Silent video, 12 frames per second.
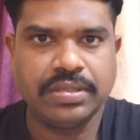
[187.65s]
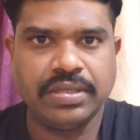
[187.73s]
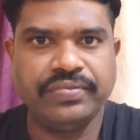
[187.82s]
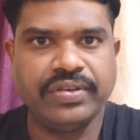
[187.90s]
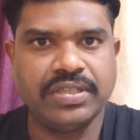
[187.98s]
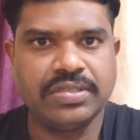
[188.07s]

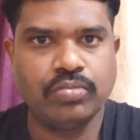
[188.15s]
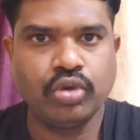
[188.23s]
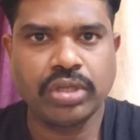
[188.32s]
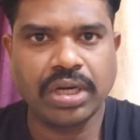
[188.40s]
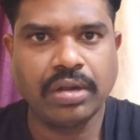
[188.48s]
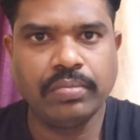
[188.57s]
If it is a
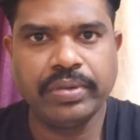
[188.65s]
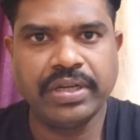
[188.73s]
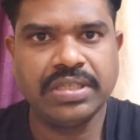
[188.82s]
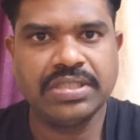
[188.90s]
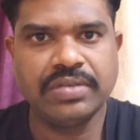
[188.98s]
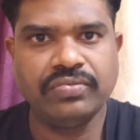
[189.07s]
motor component
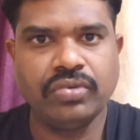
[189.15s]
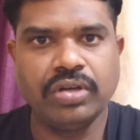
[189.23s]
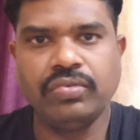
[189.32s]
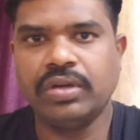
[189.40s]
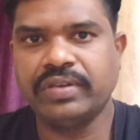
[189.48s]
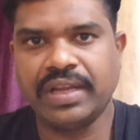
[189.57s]
is involved,
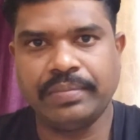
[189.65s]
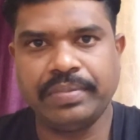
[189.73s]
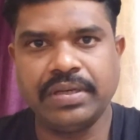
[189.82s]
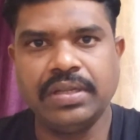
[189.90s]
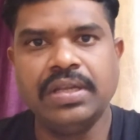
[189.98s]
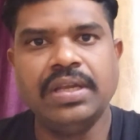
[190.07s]
what will happen?